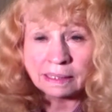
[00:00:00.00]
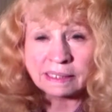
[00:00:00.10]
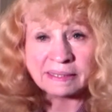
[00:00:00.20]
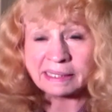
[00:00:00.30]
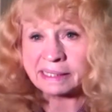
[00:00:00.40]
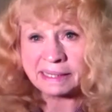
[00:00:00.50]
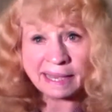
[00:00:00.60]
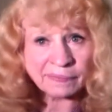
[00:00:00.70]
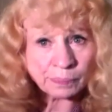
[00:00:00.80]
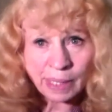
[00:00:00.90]
that they didn't
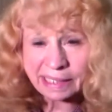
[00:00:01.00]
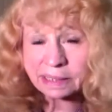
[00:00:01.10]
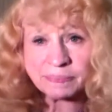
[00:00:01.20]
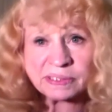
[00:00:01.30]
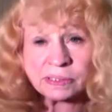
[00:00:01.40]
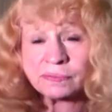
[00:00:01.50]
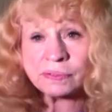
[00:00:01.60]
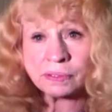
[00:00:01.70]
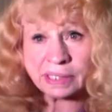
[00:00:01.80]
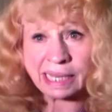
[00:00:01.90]
have a right to pursue
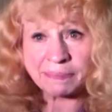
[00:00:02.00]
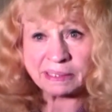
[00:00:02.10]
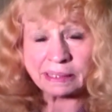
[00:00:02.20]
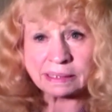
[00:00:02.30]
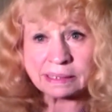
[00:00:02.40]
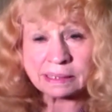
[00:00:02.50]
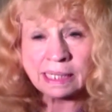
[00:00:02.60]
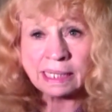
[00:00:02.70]
their own happiness.